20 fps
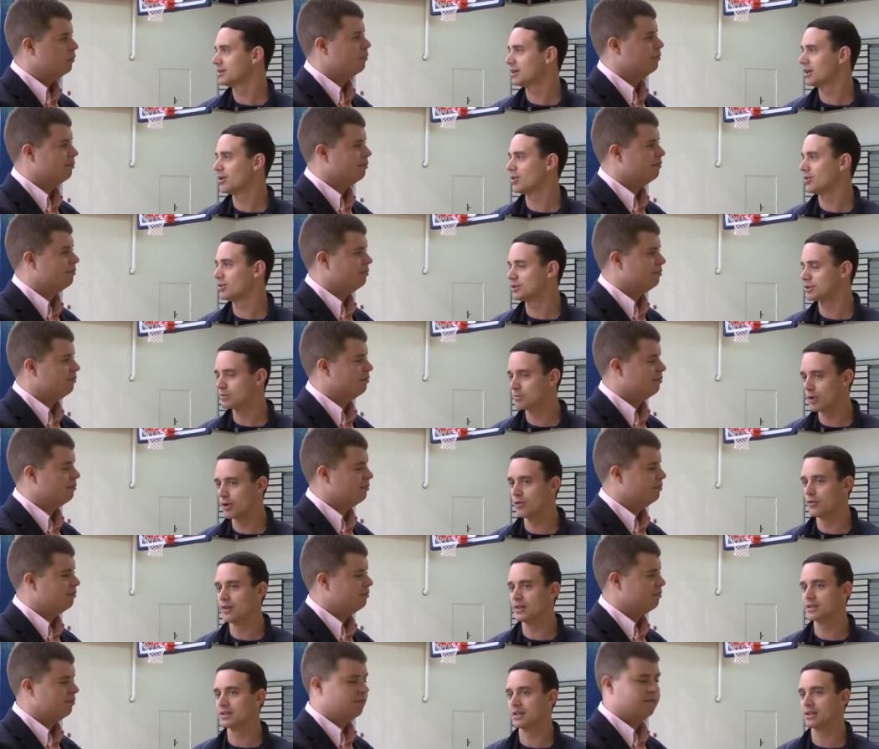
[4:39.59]
Speaker 1: You know, we'll just
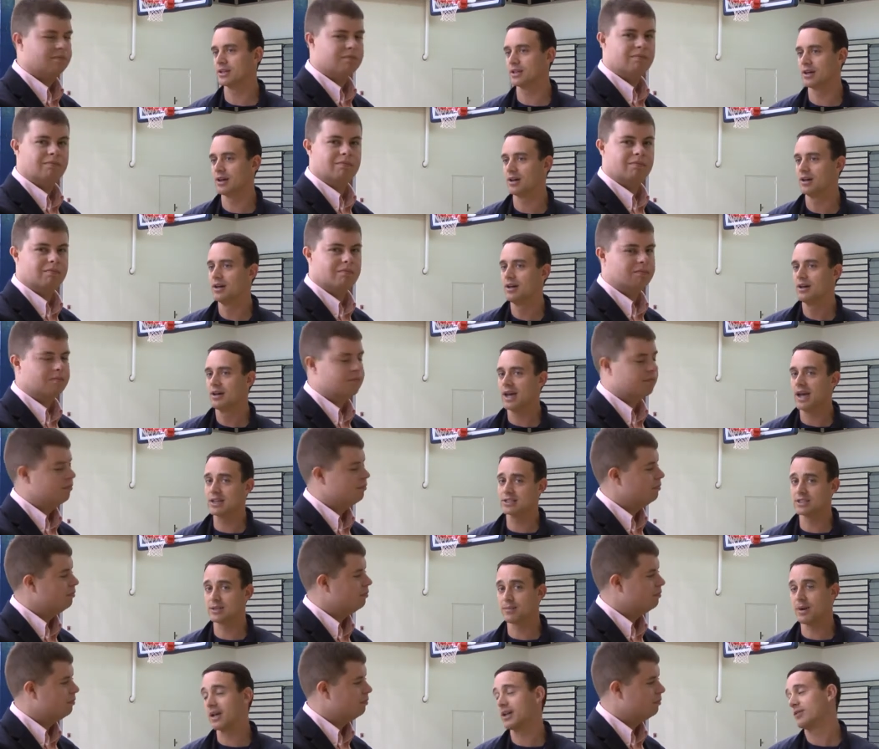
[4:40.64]
move it, and
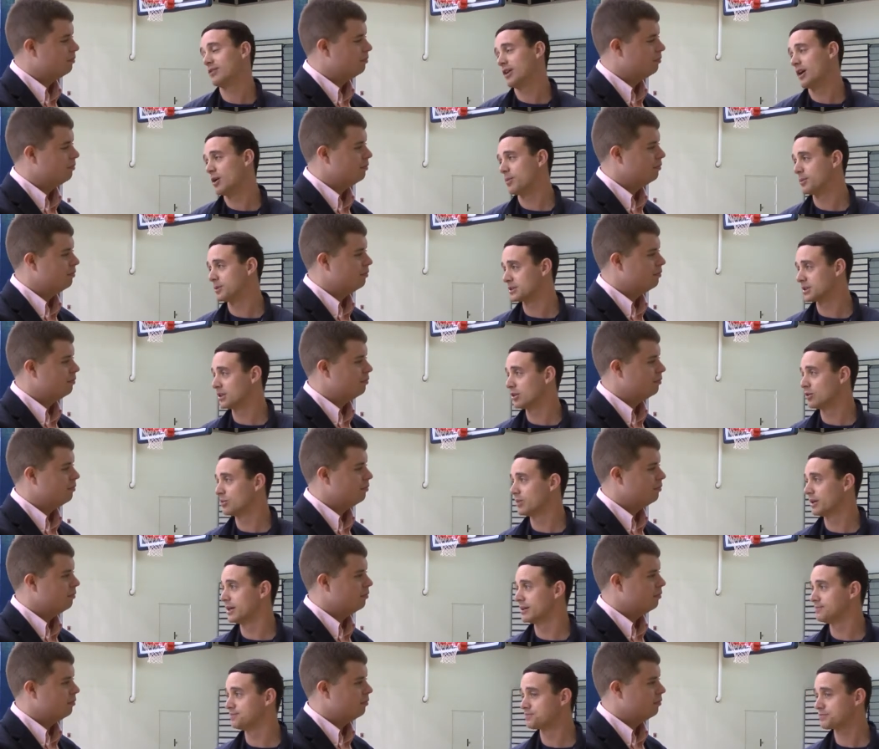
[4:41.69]
actually might even help us a little
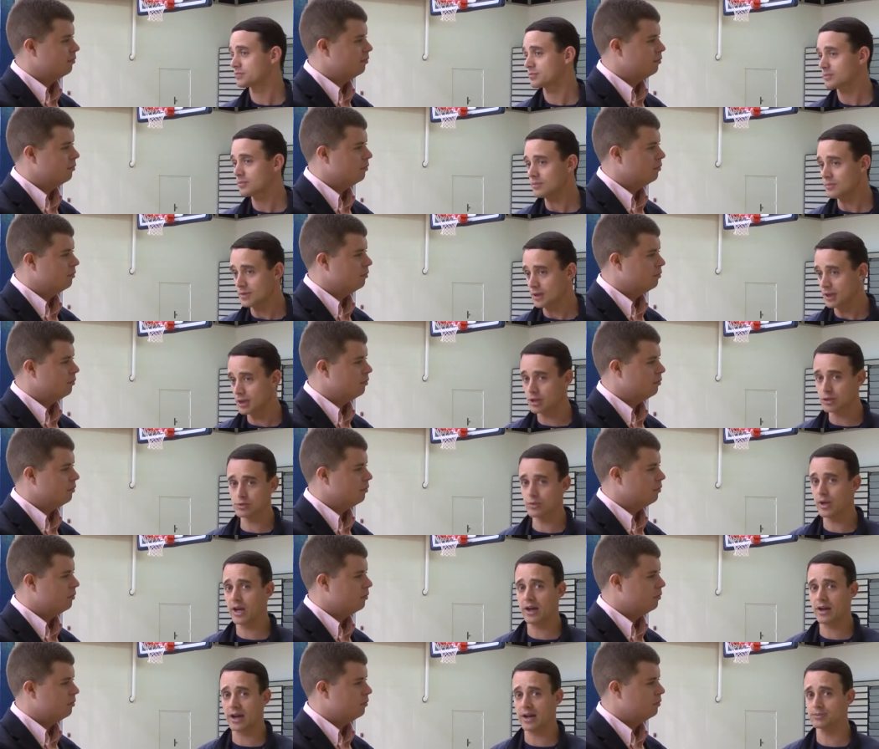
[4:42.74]
bit because
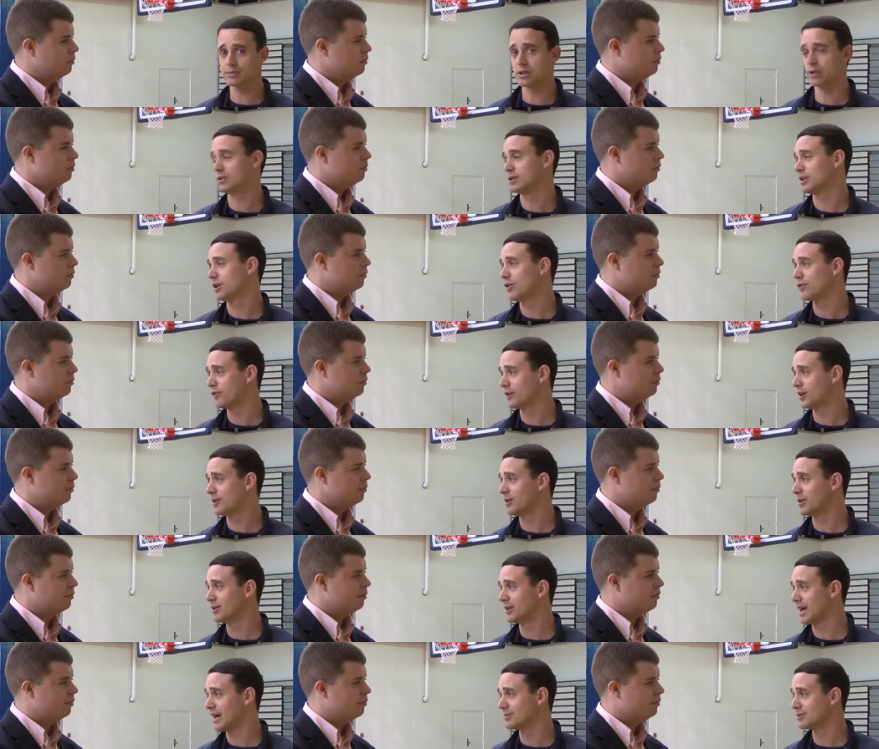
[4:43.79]
we had absolutely no film
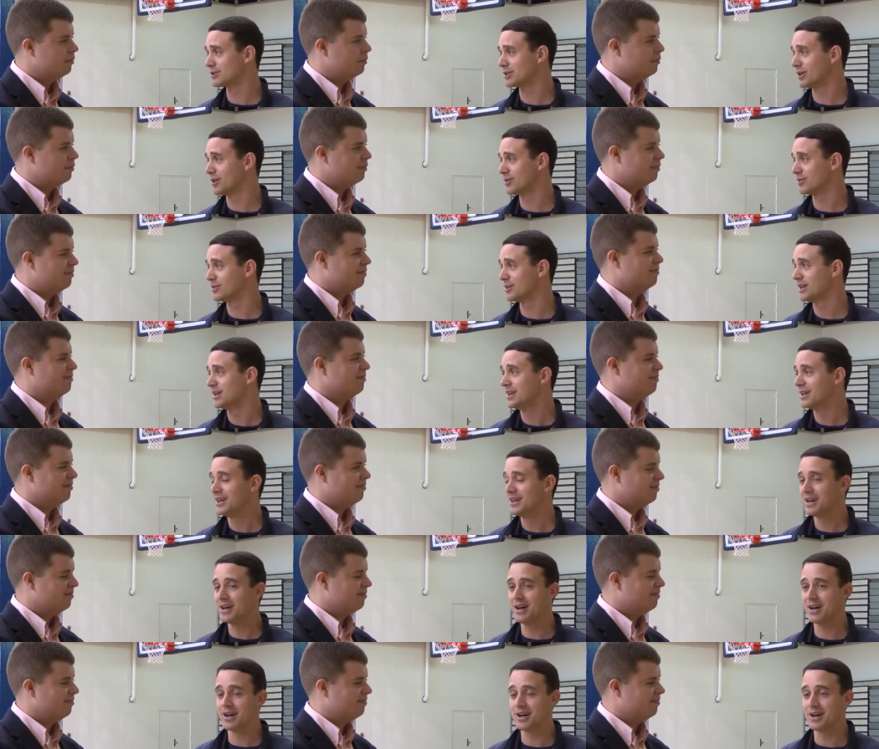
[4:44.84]
on Limestone.
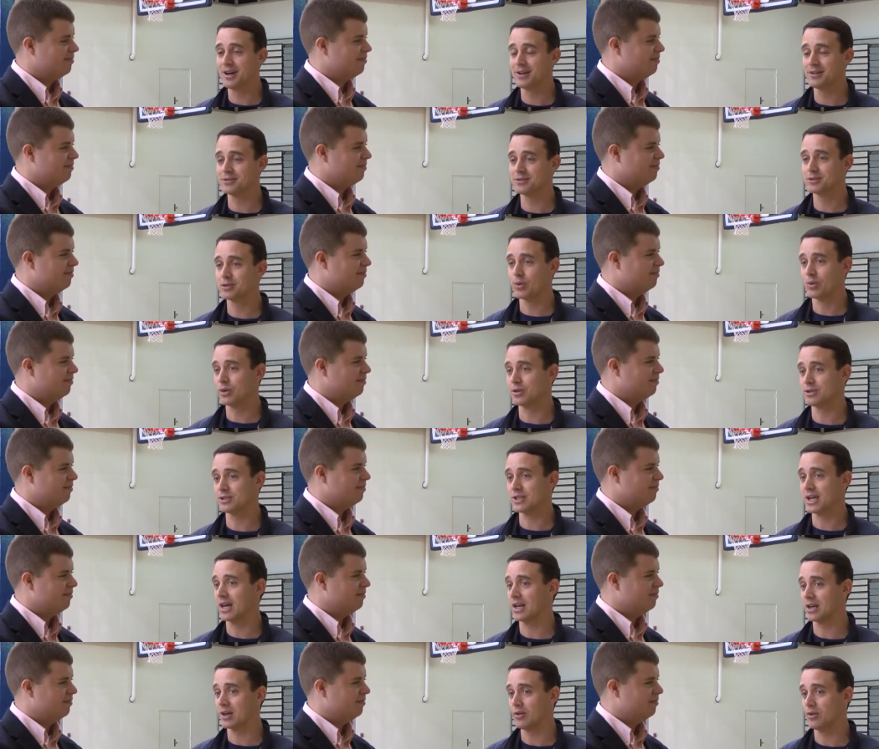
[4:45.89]
So we're just
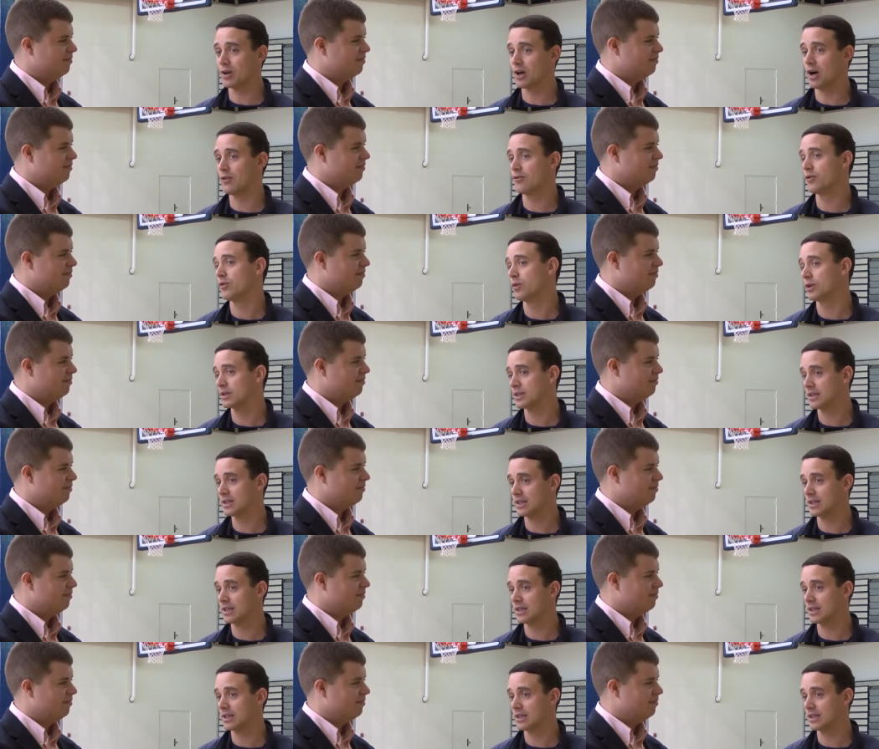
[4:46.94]
kind of going off of what they